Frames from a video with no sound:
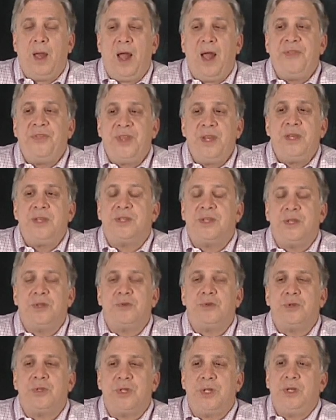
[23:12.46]
I think it's
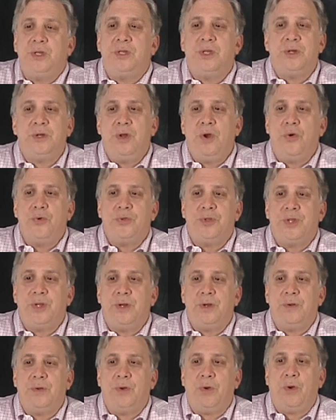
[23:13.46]
interesting to note
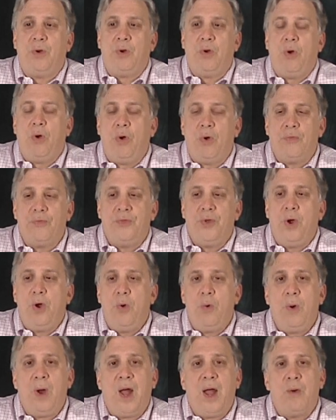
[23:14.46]
that
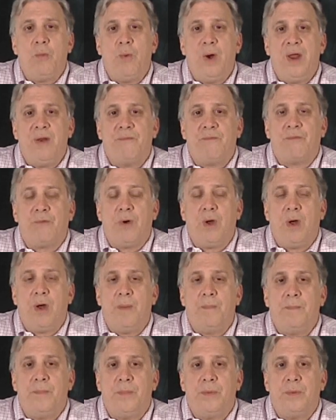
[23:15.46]
although I went
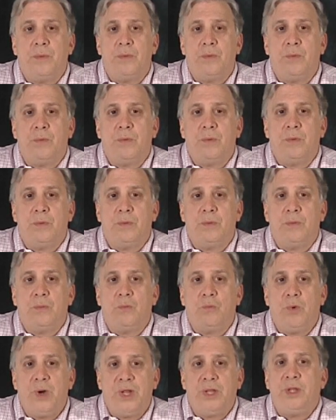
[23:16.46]
from
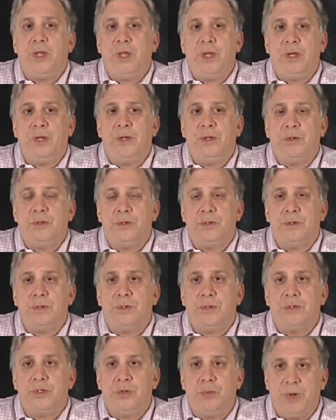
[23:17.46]
Ringling
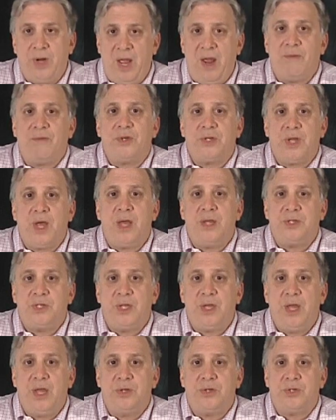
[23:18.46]
to an
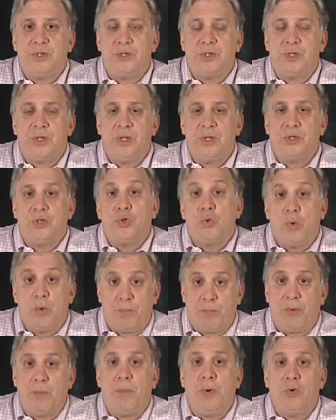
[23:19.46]
advertising agency to a
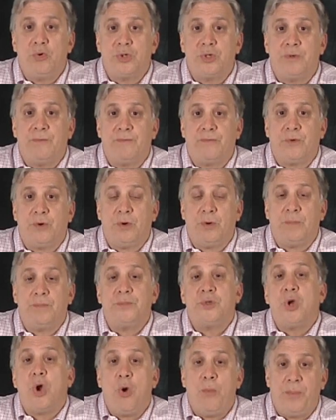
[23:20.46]
promotion firm
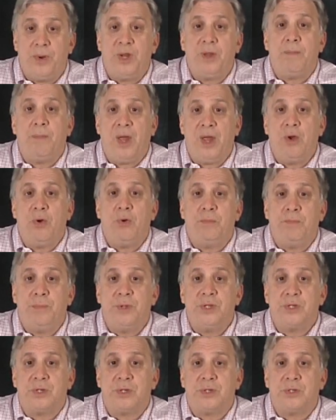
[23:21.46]
to opening my own
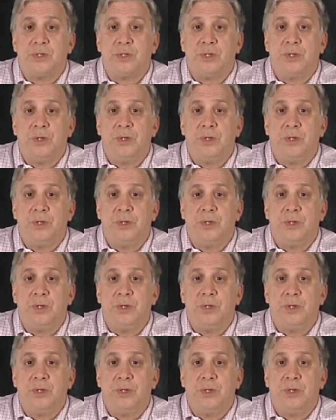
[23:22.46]
business,